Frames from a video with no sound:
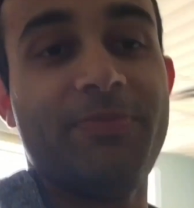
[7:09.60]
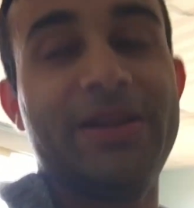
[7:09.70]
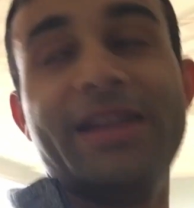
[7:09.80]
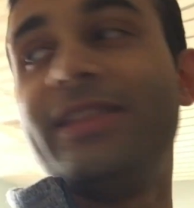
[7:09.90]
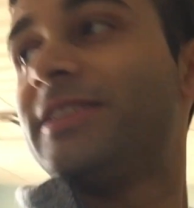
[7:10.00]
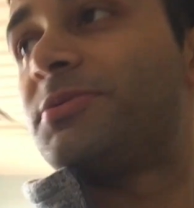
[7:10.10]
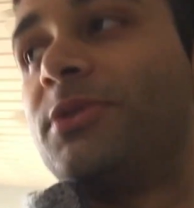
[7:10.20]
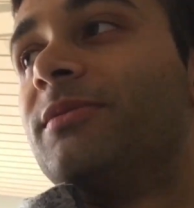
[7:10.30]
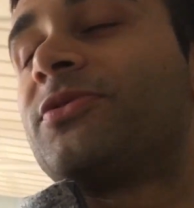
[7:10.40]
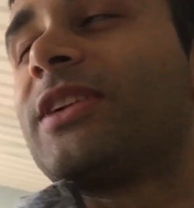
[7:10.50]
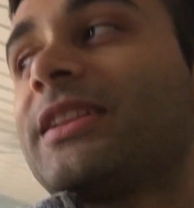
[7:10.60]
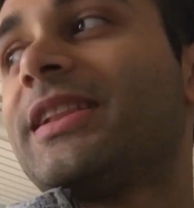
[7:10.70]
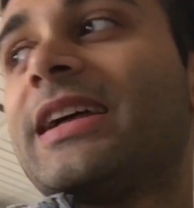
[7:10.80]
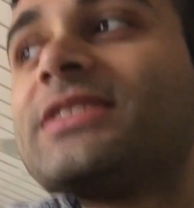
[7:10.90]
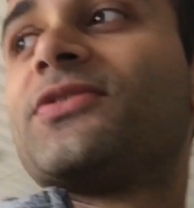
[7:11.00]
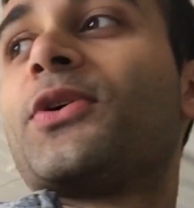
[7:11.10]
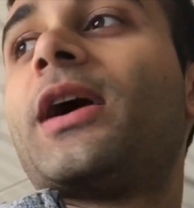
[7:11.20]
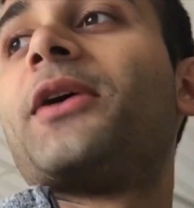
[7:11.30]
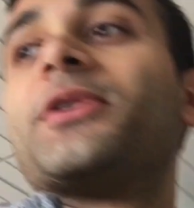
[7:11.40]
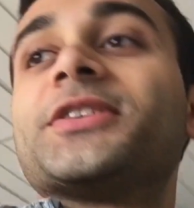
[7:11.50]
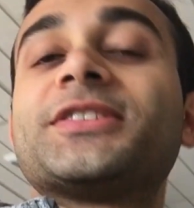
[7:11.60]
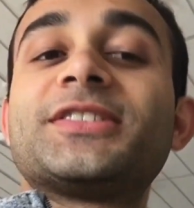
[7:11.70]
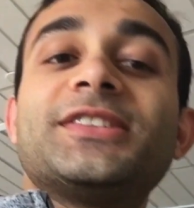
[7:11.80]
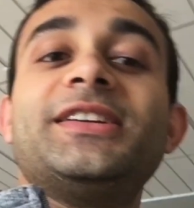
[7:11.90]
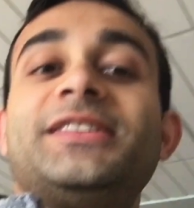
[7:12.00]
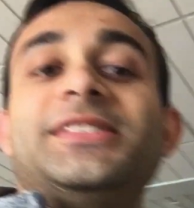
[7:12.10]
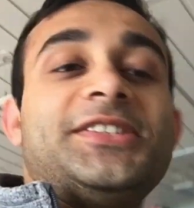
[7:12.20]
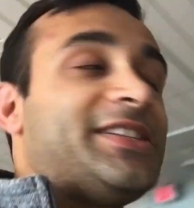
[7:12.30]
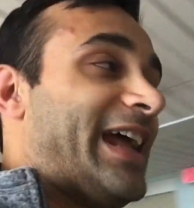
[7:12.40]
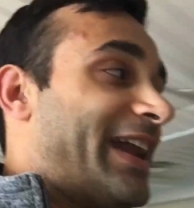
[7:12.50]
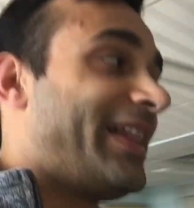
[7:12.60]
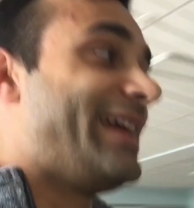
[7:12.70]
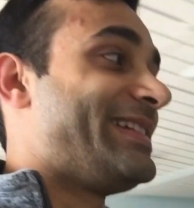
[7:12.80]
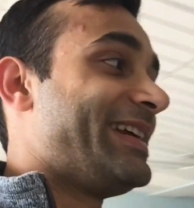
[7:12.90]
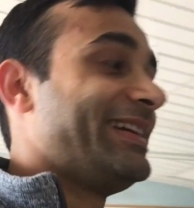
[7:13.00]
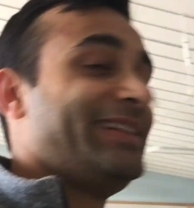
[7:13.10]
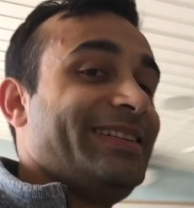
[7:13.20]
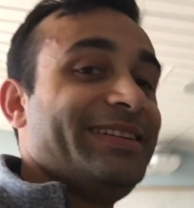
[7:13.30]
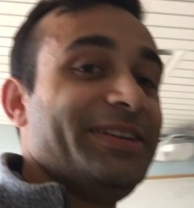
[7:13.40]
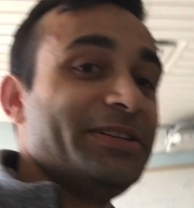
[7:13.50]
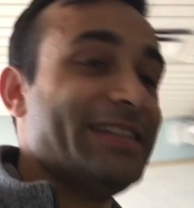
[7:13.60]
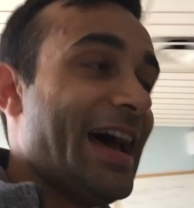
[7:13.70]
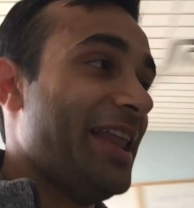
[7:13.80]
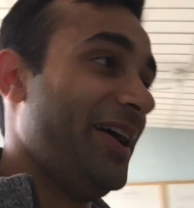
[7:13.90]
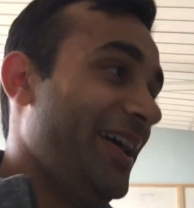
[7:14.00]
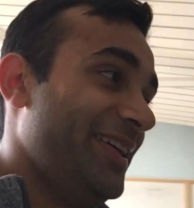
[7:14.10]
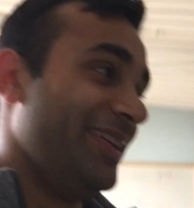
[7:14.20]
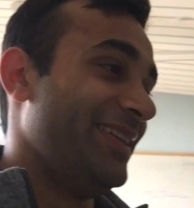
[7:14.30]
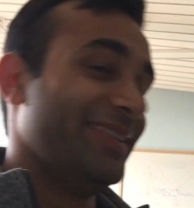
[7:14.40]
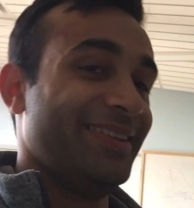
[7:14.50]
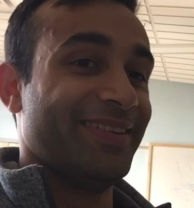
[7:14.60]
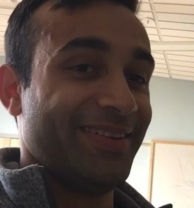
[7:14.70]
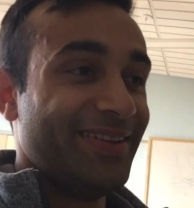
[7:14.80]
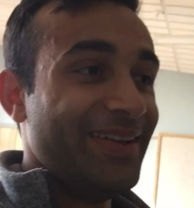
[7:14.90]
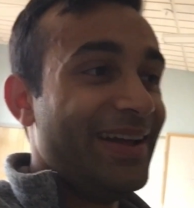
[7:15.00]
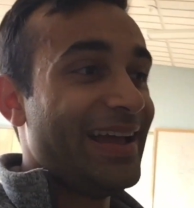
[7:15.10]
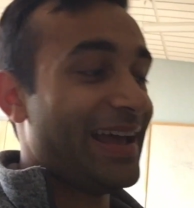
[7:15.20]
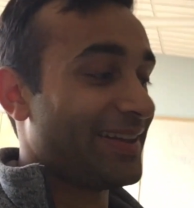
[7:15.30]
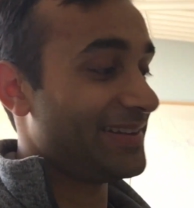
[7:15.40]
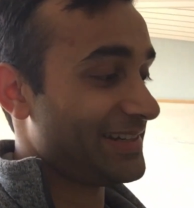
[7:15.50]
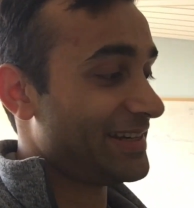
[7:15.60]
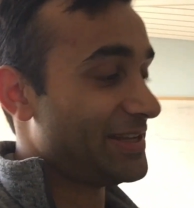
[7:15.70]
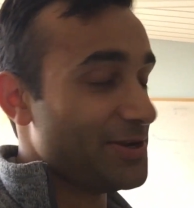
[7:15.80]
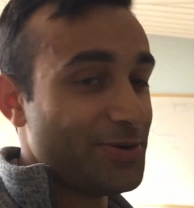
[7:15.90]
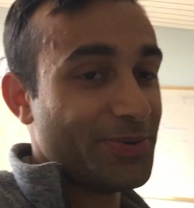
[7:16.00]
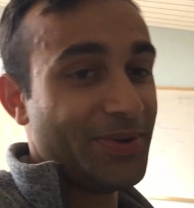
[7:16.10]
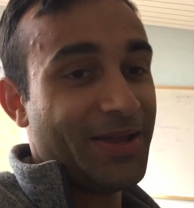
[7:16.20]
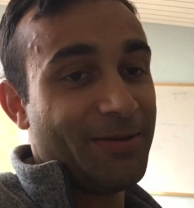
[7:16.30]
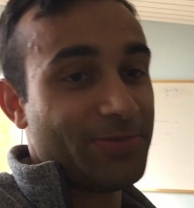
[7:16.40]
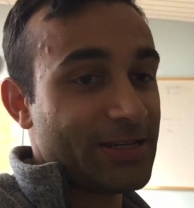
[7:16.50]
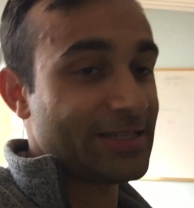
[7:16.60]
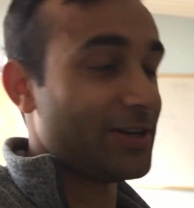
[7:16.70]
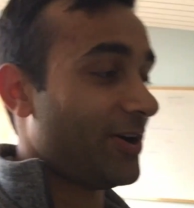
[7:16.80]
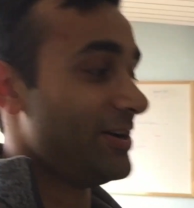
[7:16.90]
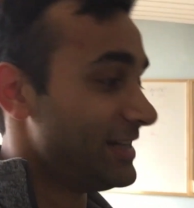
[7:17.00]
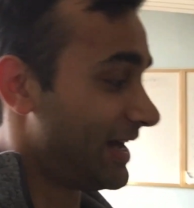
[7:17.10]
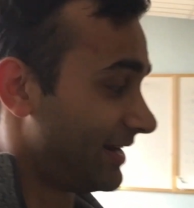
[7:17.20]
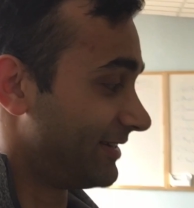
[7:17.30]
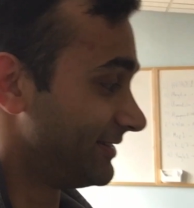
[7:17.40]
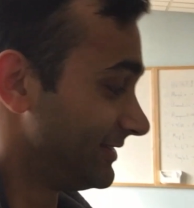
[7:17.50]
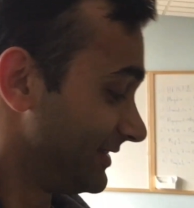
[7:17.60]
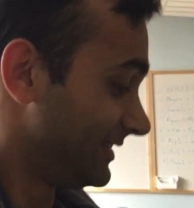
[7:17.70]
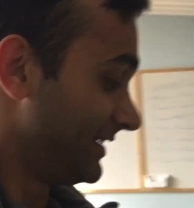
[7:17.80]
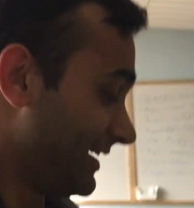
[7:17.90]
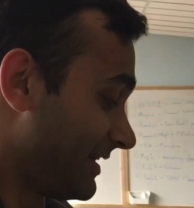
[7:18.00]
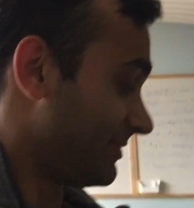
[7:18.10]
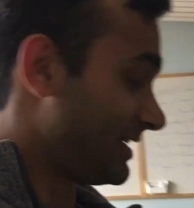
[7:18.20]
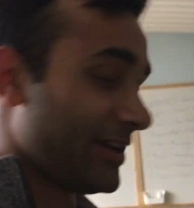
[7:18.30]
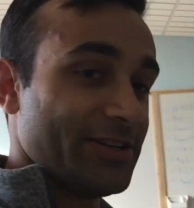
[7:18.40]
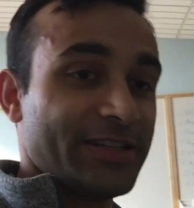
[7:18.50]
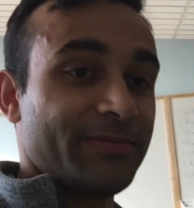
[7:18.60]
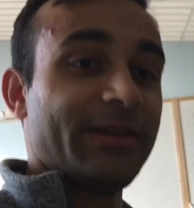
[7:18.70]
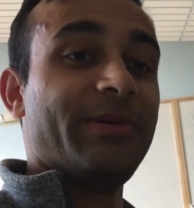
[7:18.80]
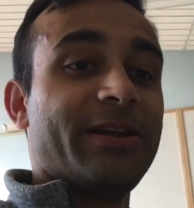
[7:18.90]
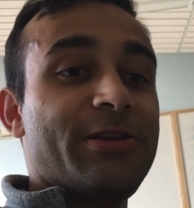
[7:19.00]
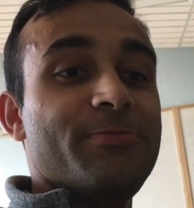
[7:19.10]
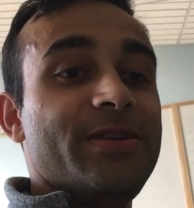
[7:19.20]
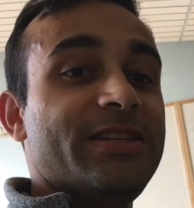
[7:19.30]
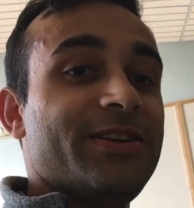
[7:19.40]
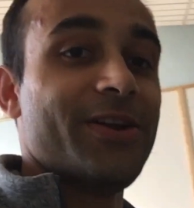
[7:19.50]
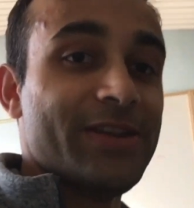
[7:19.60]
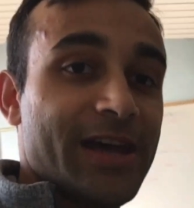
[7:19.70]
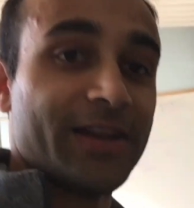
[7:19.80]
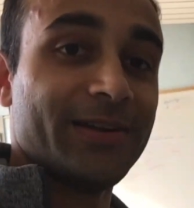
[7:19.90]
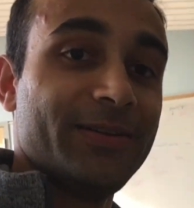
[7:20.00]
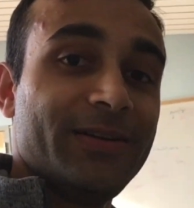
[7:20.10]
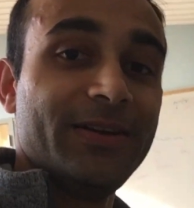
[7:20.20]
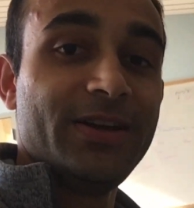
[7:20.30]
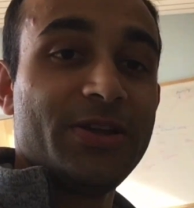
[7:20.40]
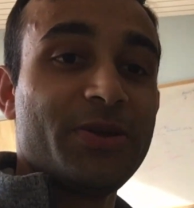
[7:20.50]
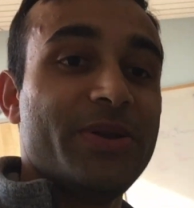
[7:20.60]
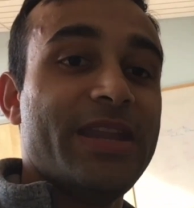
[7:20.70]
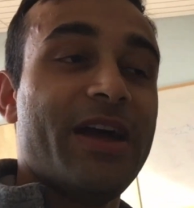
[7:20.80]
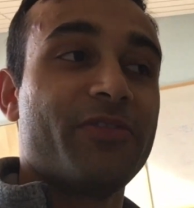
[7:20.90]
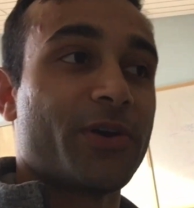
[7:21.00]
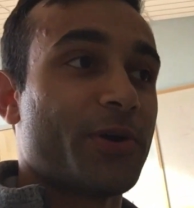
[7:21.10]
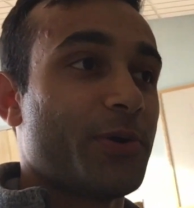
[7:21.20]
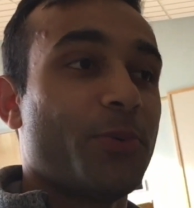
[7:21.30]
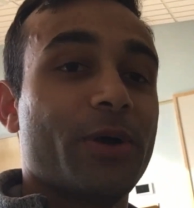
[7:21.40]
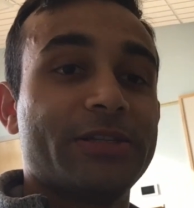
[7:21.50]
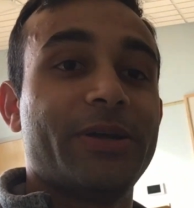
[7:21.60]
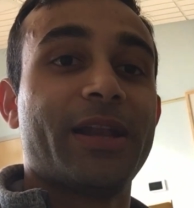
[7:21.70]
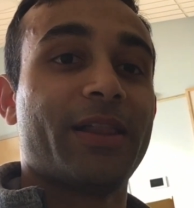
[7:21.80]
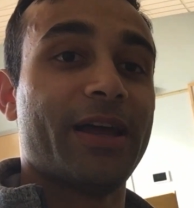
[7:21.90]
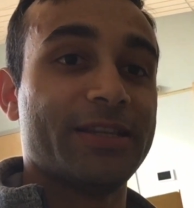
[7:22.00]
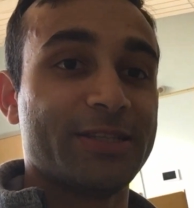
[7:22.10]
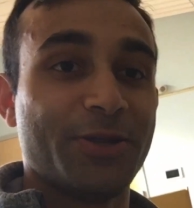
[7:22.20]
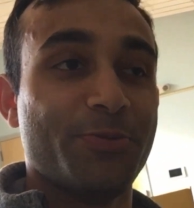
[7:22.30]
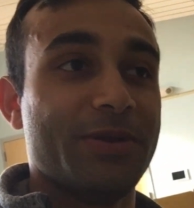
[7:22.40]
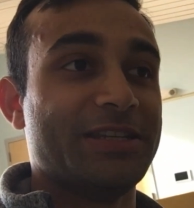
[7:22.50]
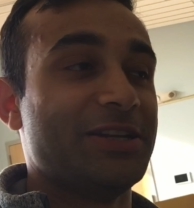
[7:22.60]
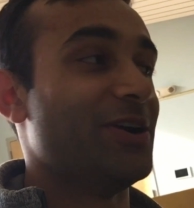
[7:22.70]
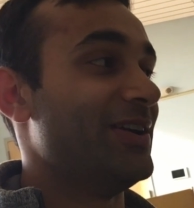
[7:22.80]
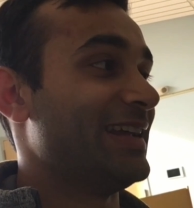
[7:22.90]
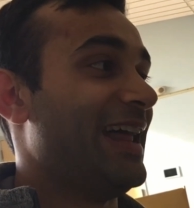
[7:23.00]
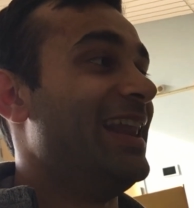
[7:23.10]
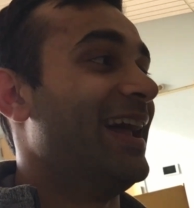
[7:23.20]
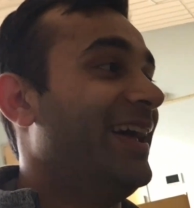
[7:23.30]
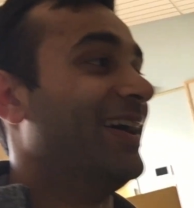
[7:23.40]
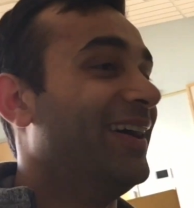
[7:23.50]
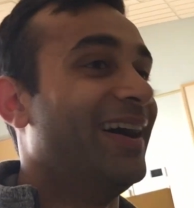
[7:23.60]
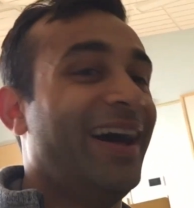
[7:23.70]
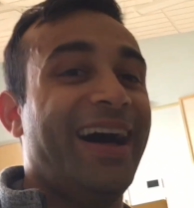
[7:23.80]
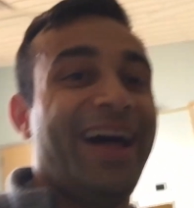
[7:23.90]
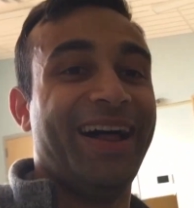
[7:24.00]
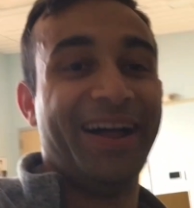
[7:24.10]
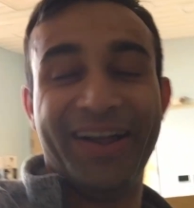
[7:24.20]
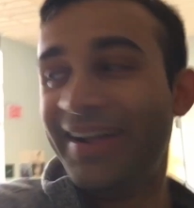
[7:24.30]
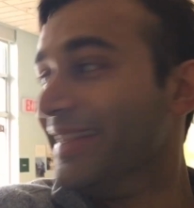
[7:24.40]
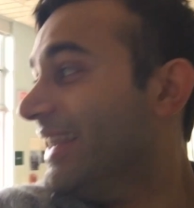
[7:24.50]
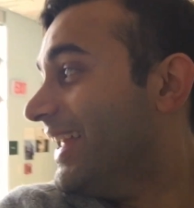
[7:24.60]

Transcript: We've been in this room for like the last 4 hours, just analyzing data. Analyzing qPCR data. Let me tell you something about qPCR data. You never want to analyze qPCR data.